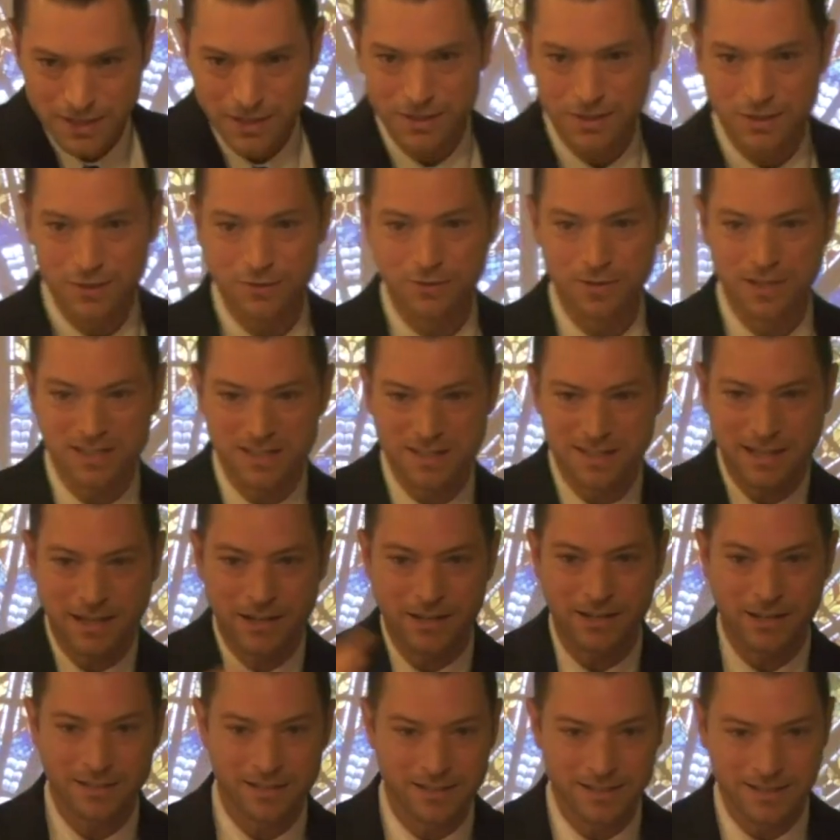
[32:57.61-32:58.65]
to do, this is how you
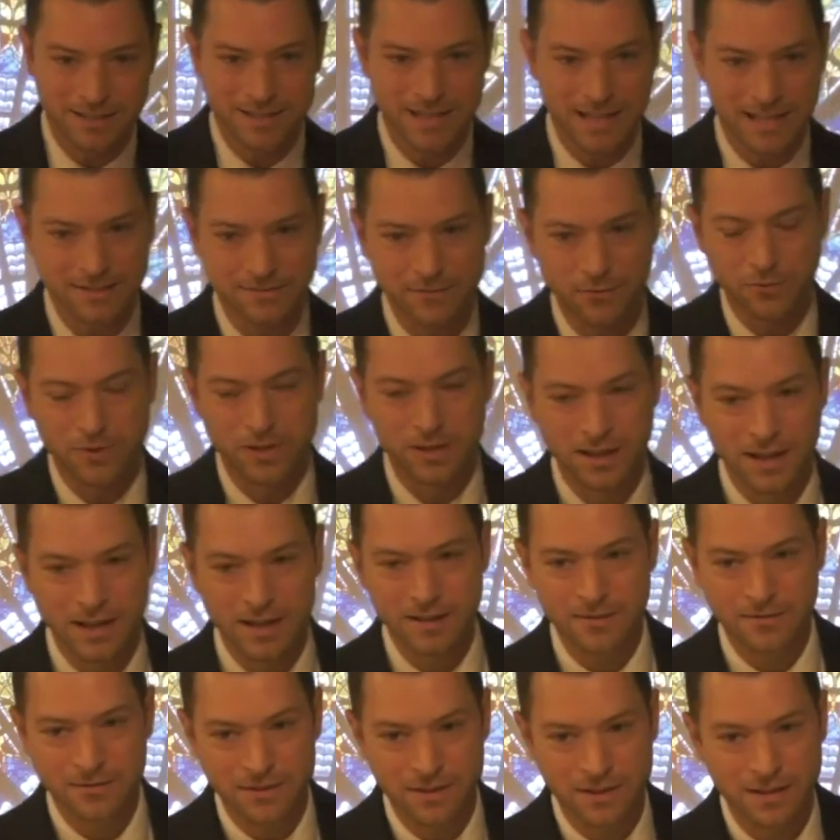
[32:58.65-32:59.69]
get successful in
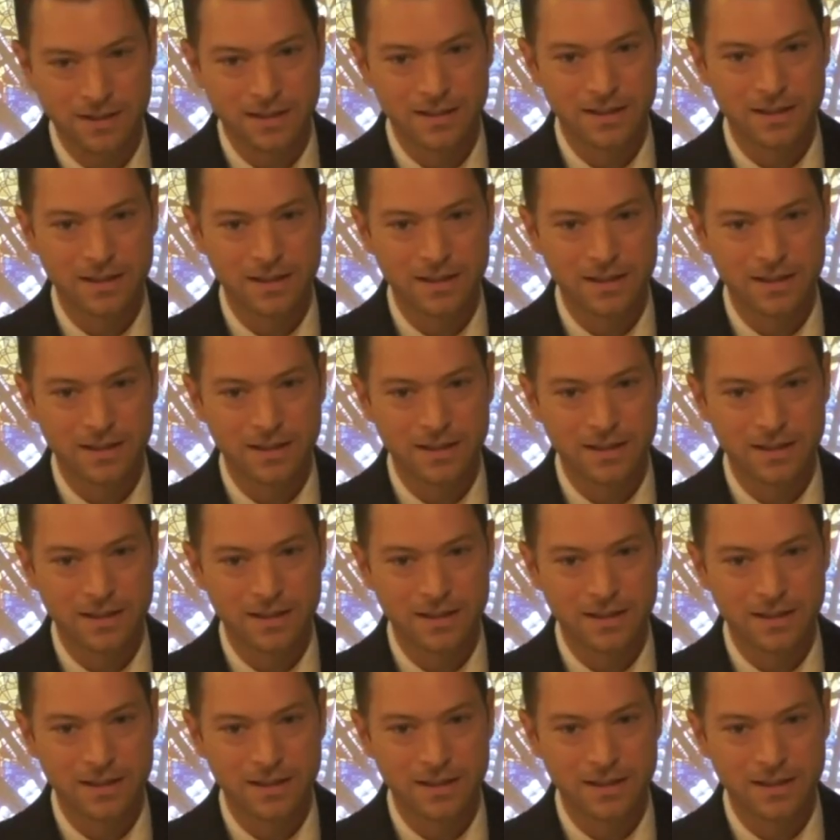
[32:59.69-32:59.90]
life, and